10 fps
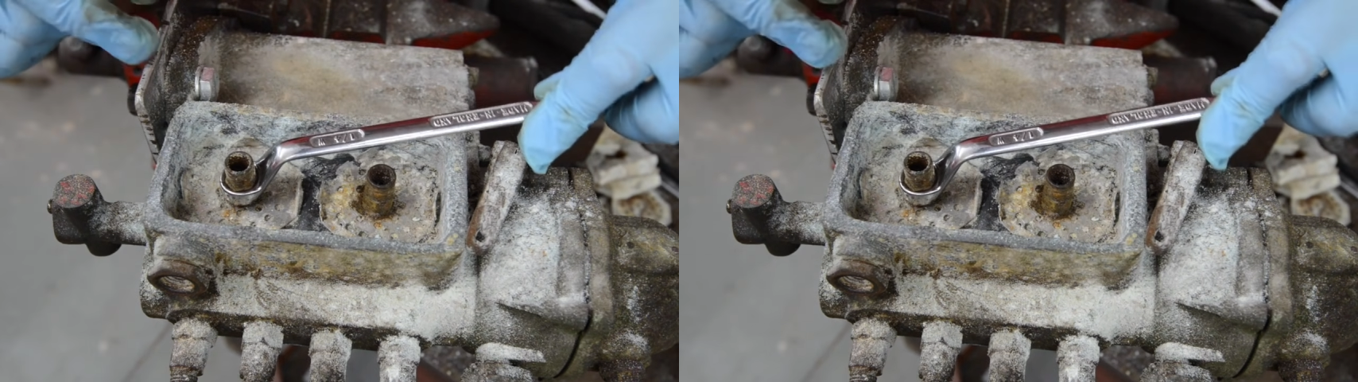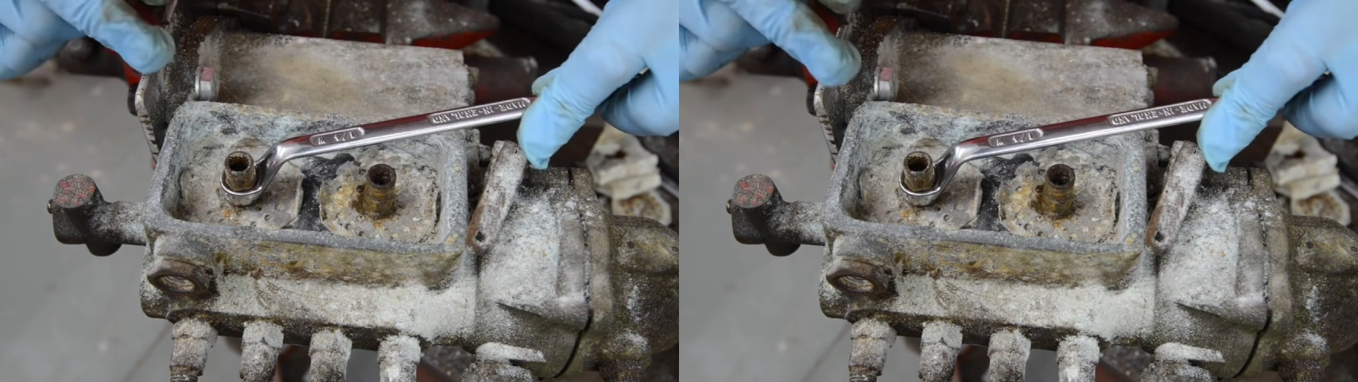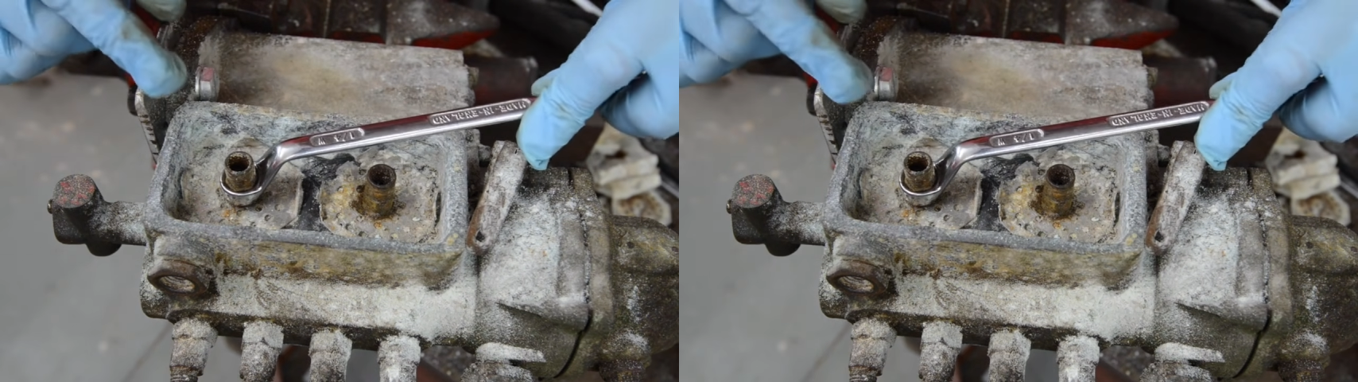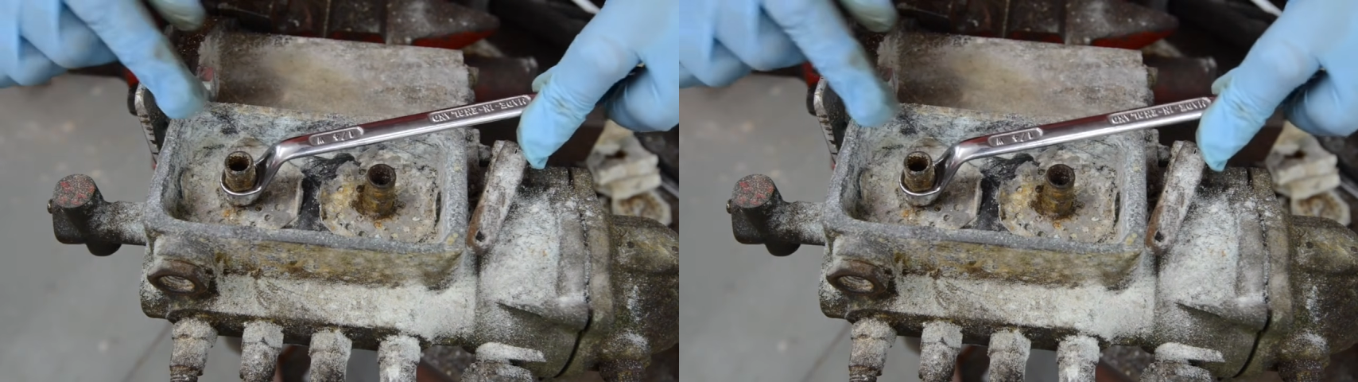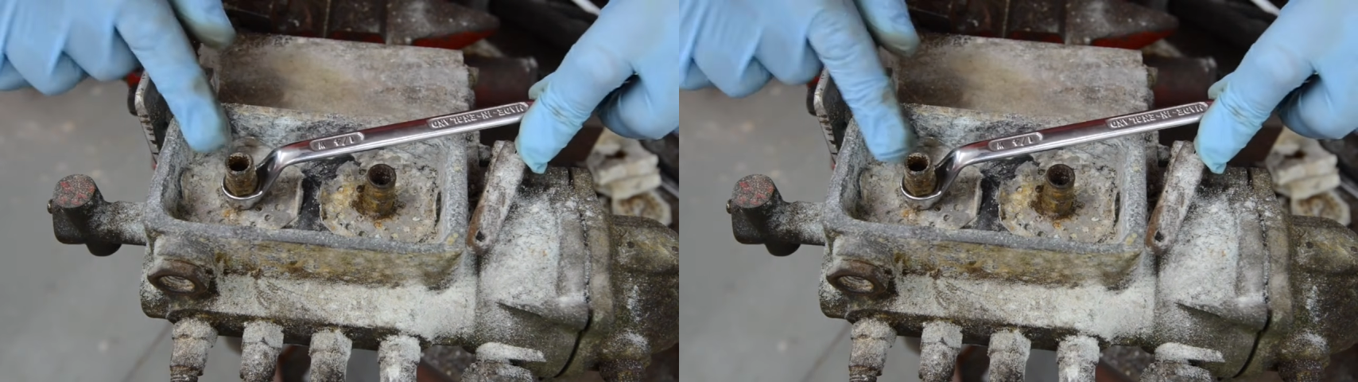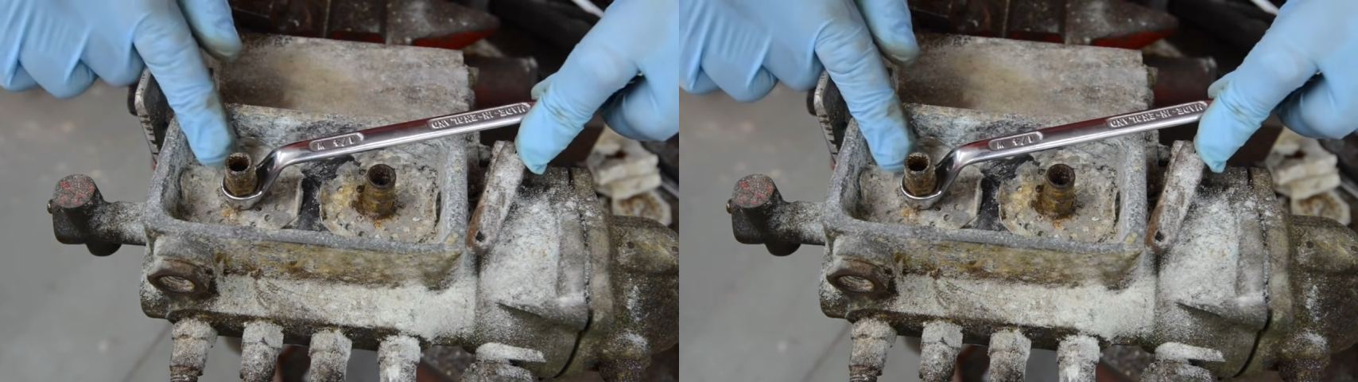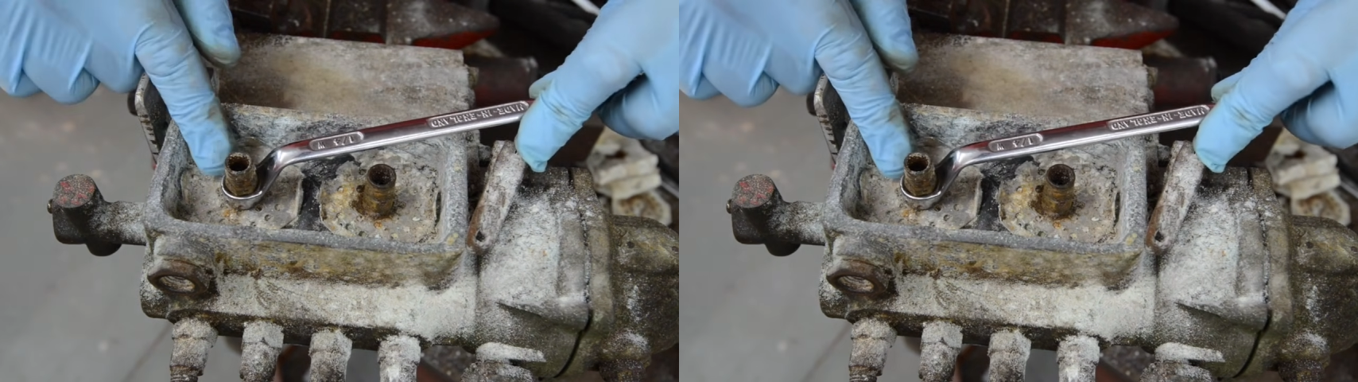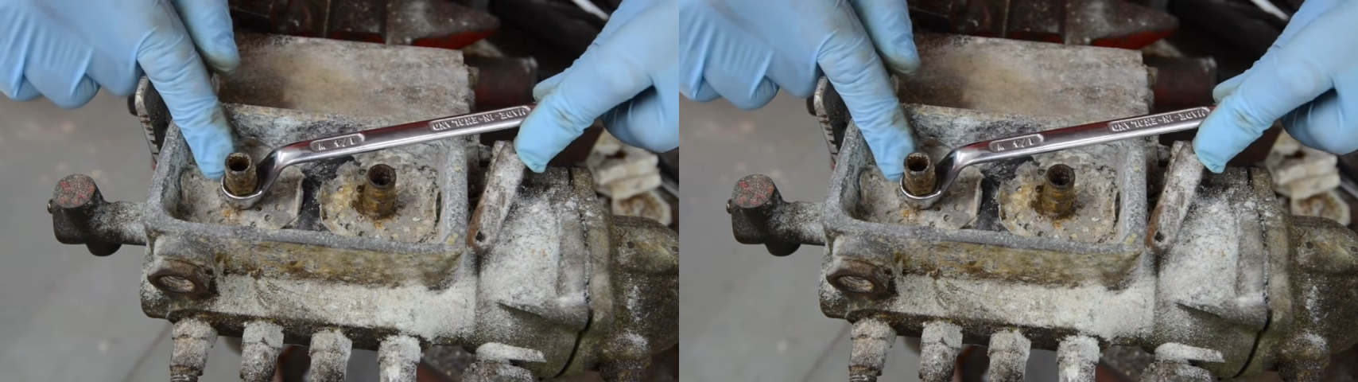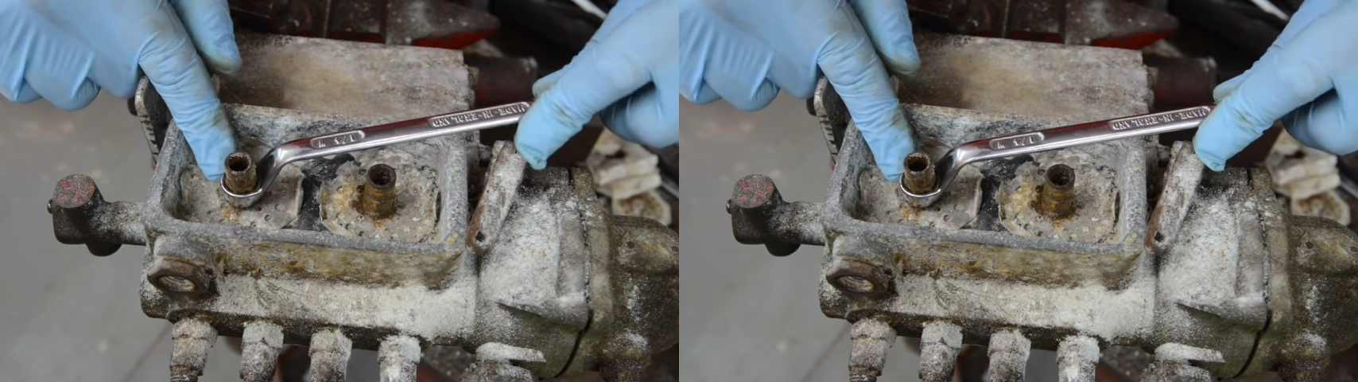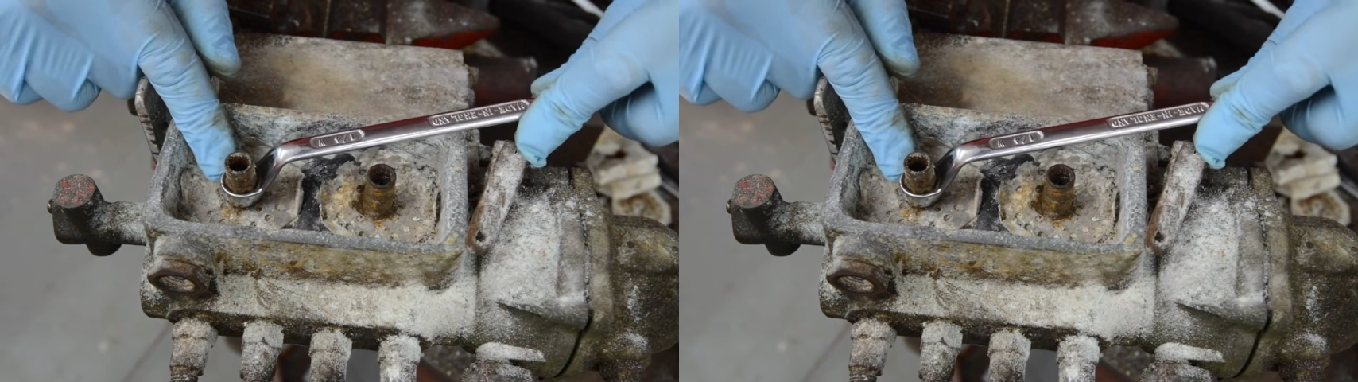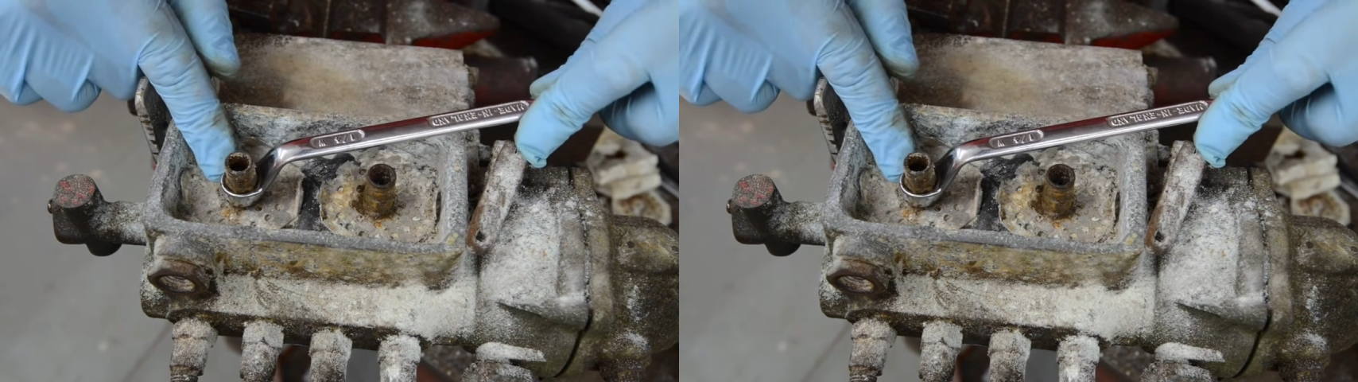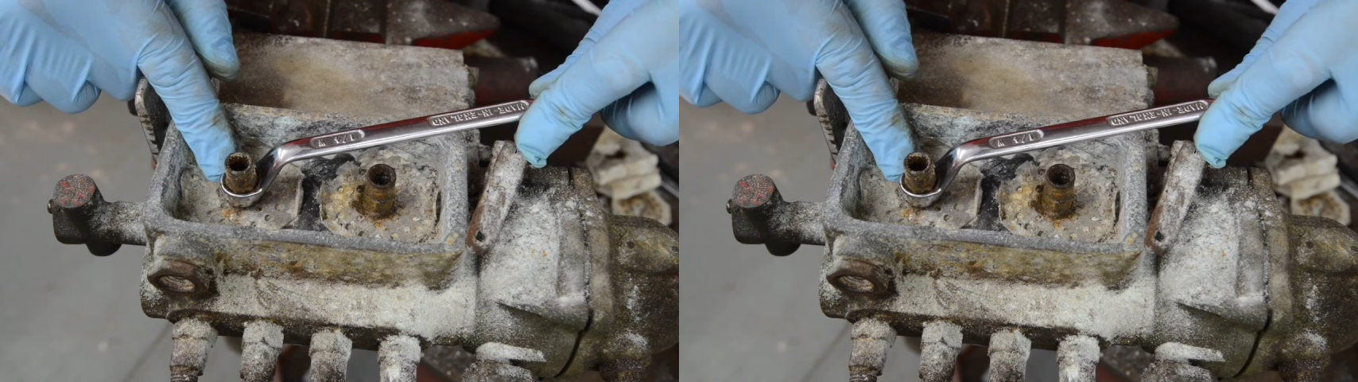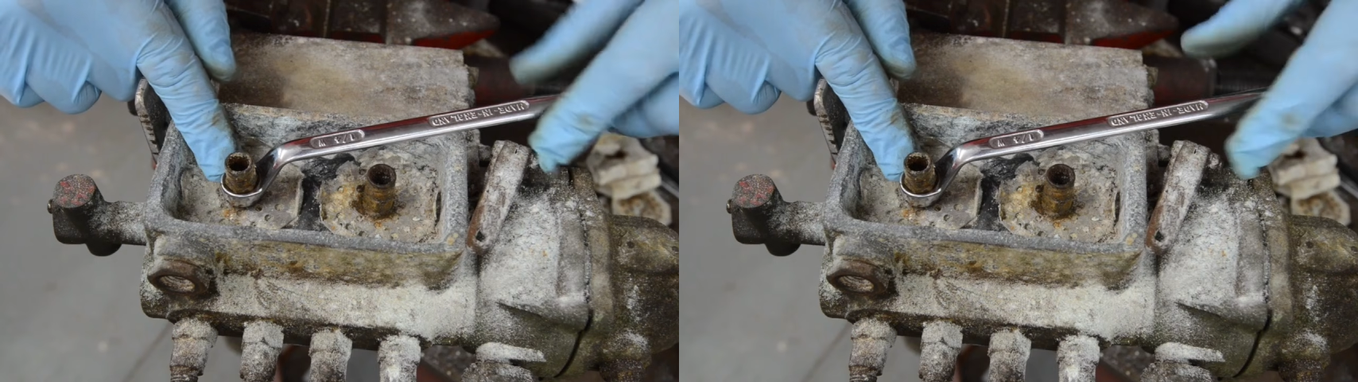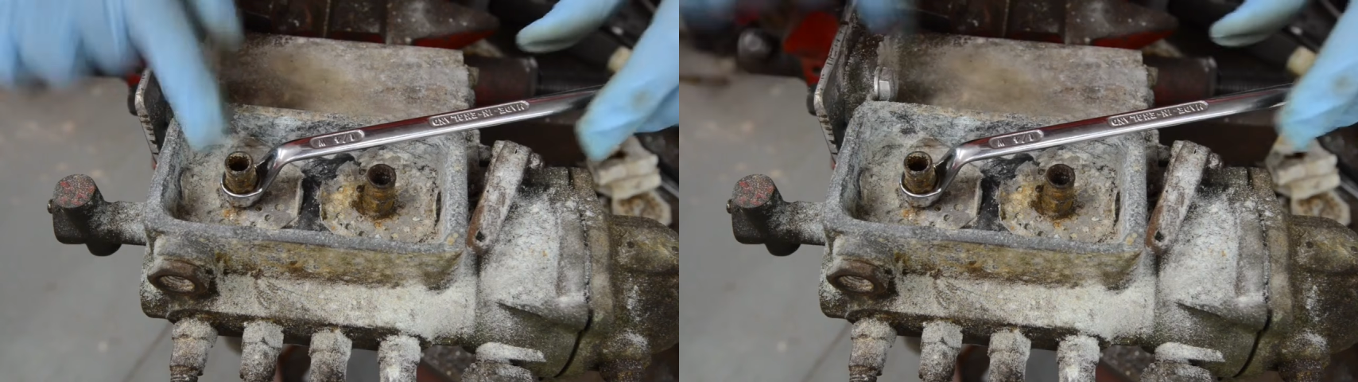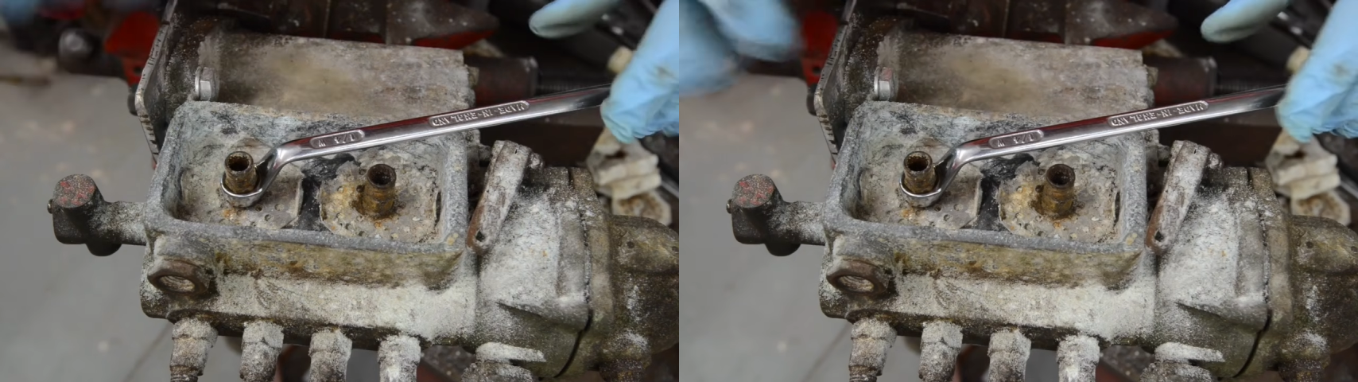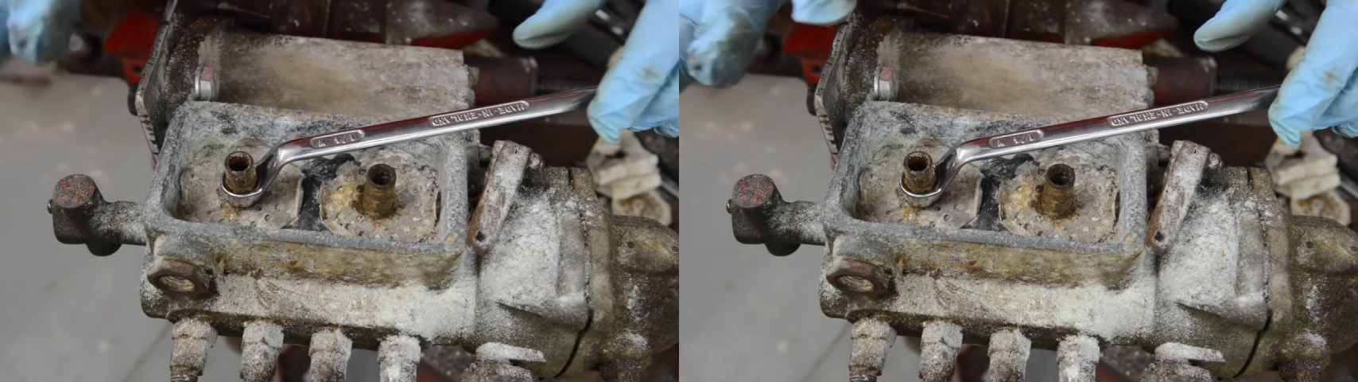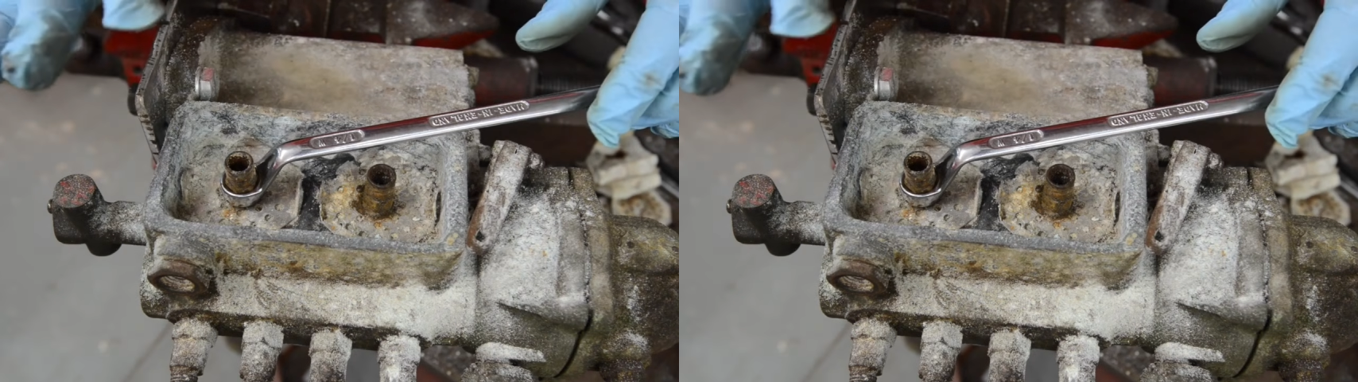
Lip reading: Nobody's mouth can be seen.